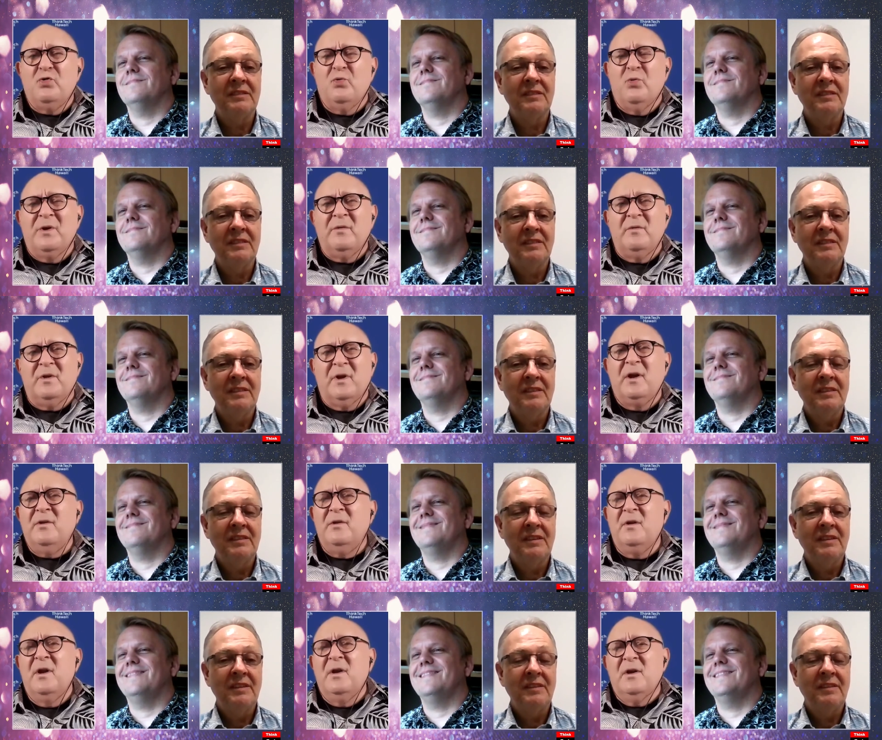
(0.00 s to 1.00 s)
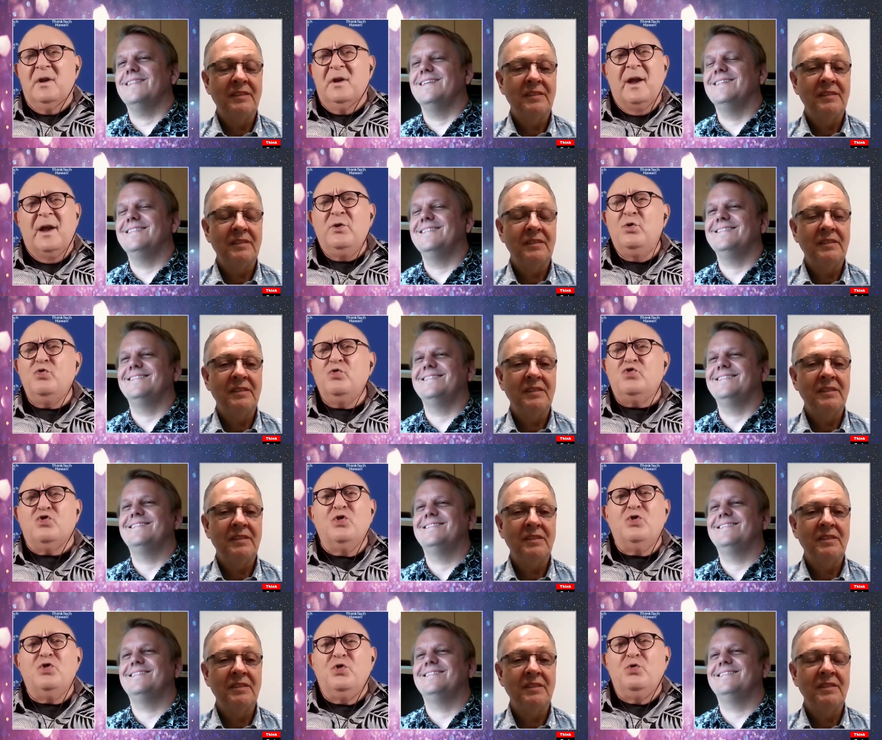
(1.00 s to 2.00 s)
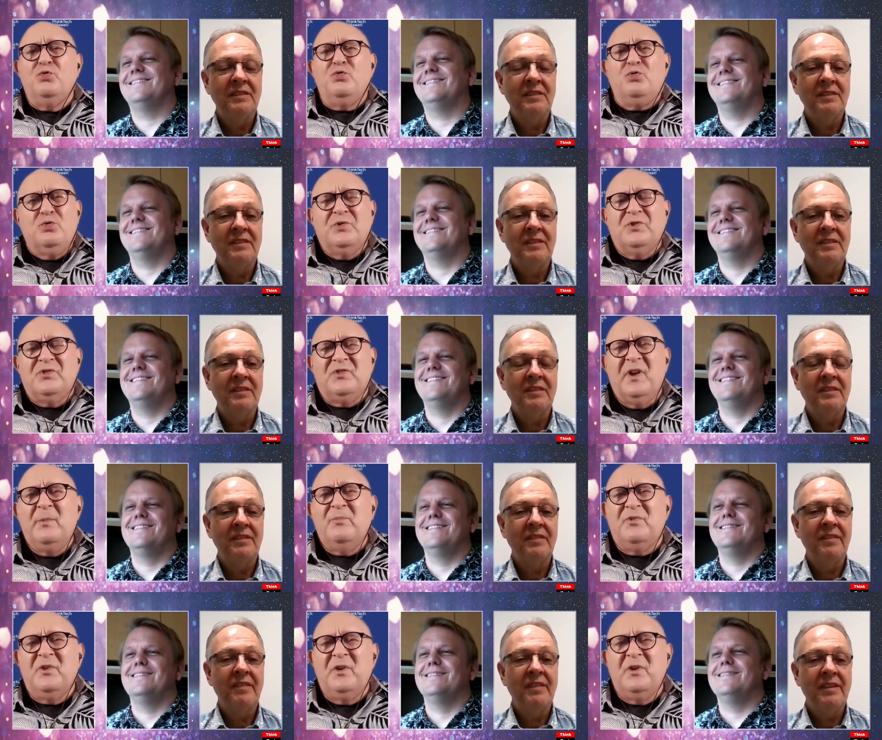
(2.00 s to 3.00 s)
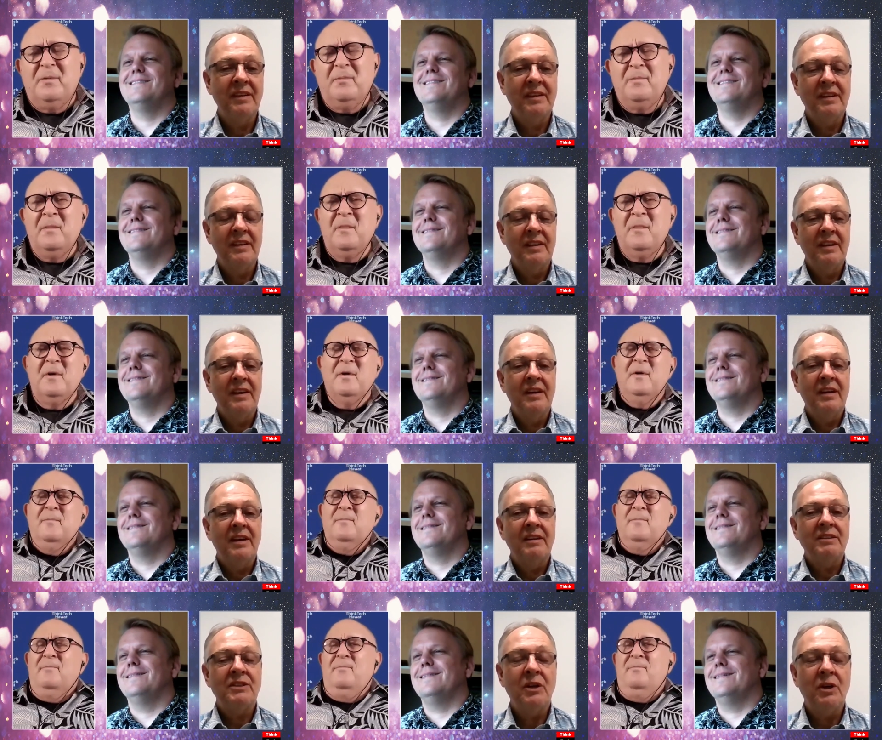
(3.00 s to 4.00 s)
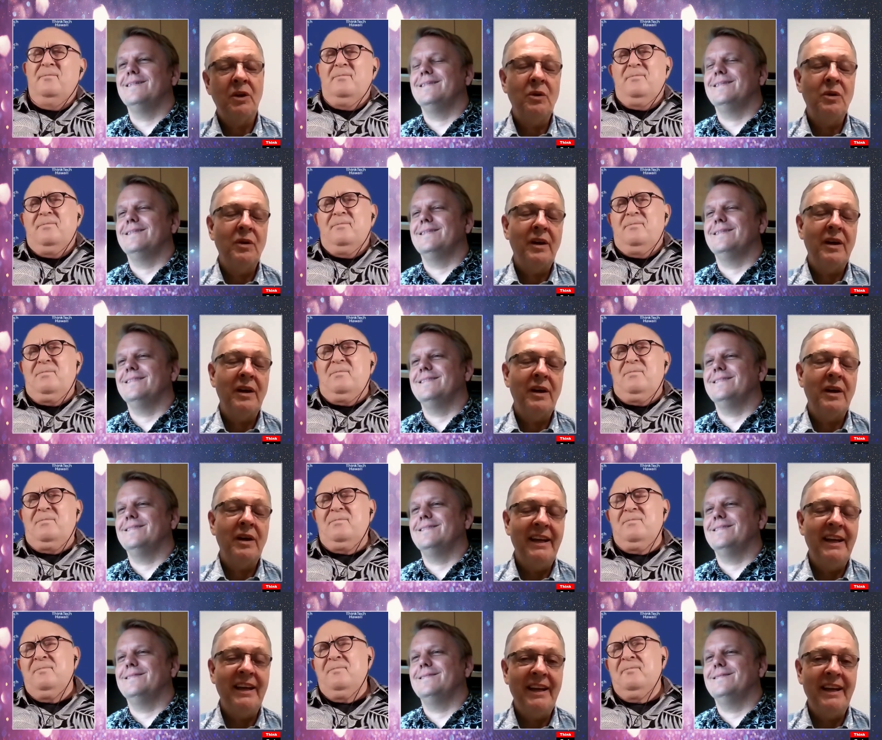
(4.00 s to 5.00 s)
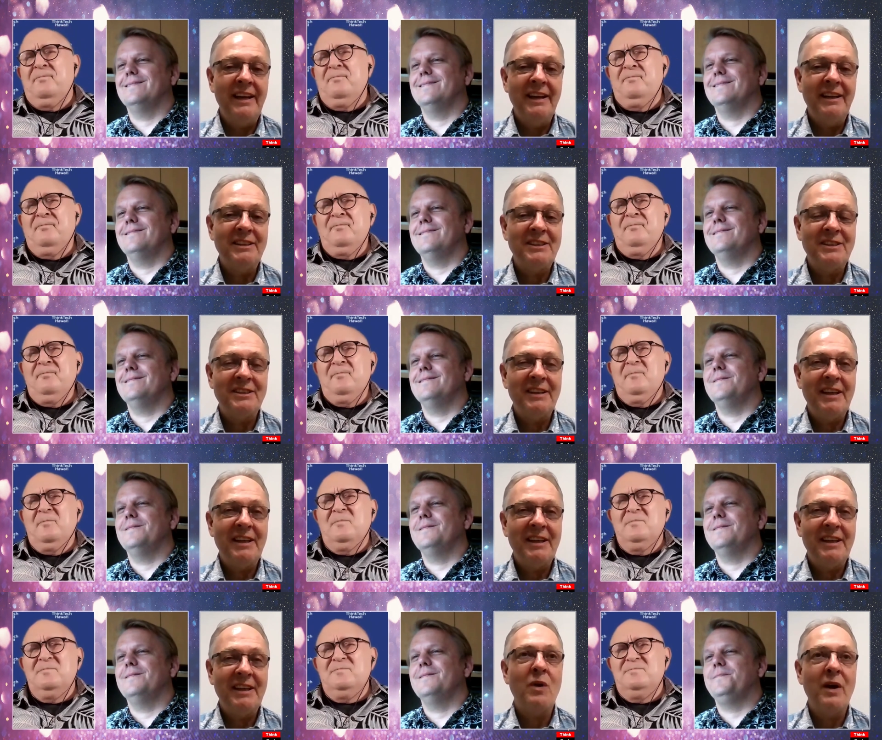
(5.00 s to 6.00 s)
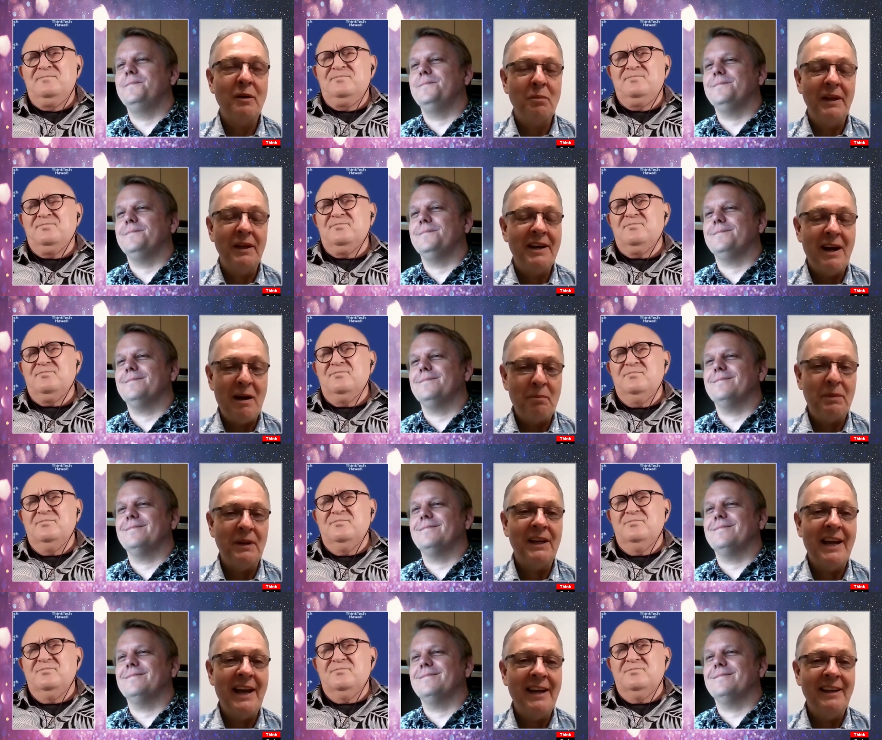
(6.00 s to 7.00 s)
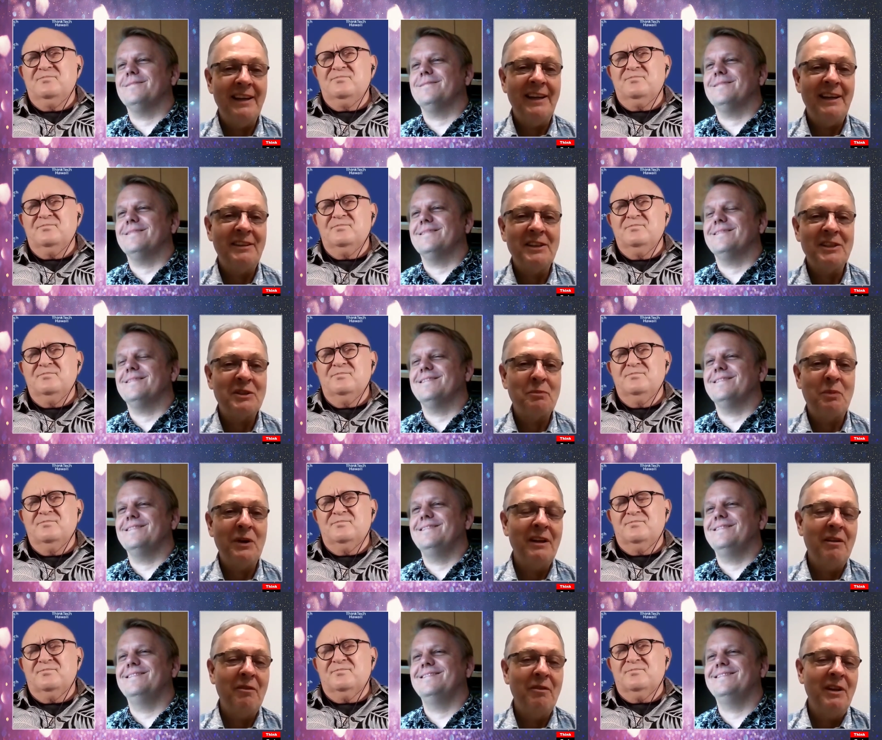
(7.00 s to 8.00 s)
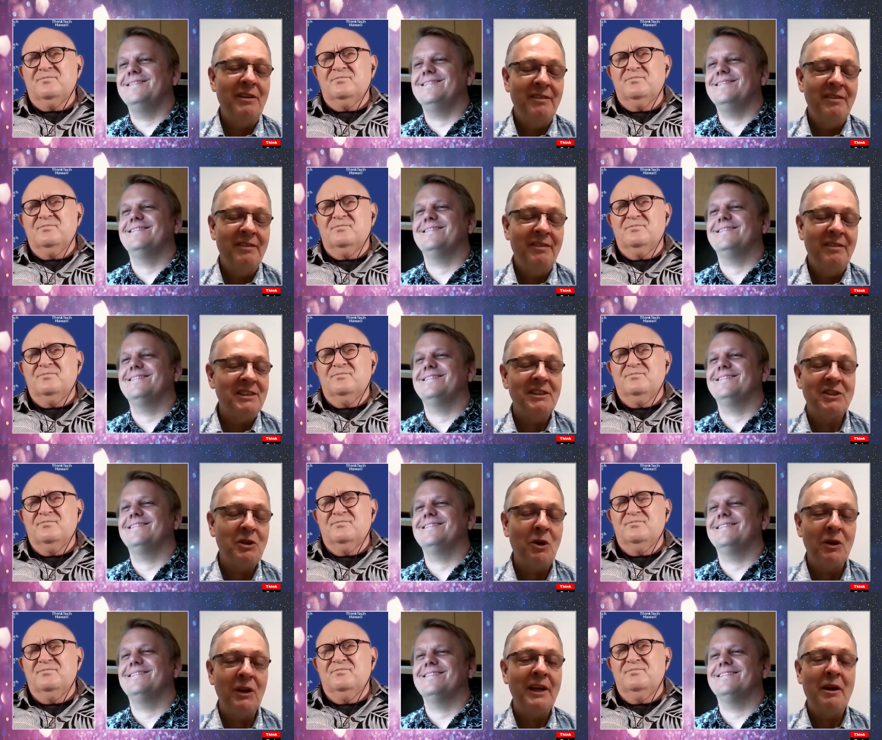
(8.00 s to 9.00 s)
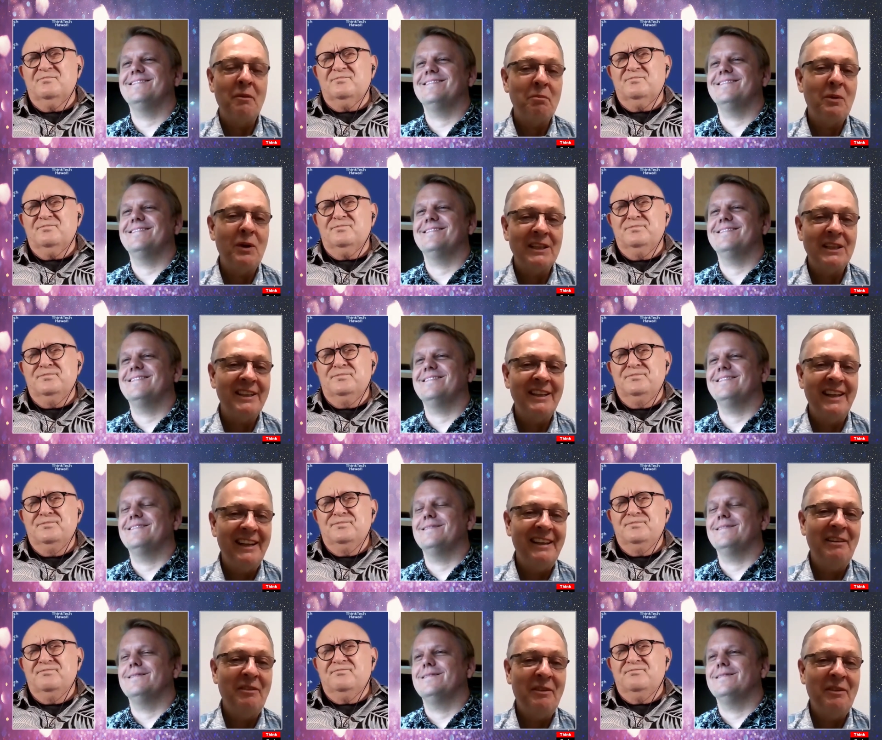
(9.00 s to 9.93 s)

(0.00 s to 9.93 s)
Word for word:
Speaker 1: you? And can, can you, should you do the same thing?
Speaker 2: So, I mean, it, it's incredibly complicated at this point. I mean, this is totally unprecedented.